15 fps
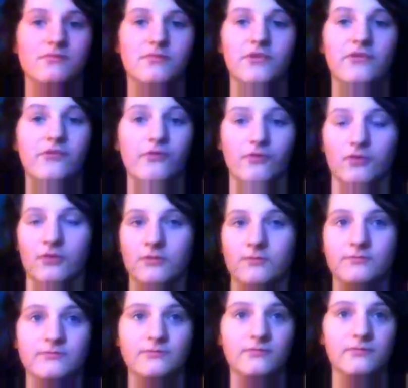Before
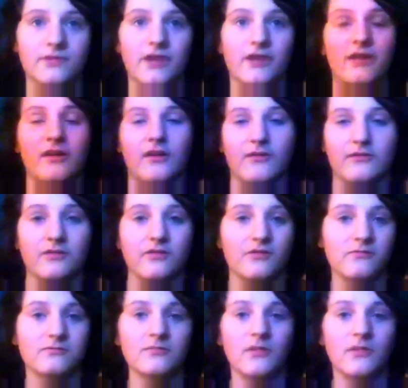and after.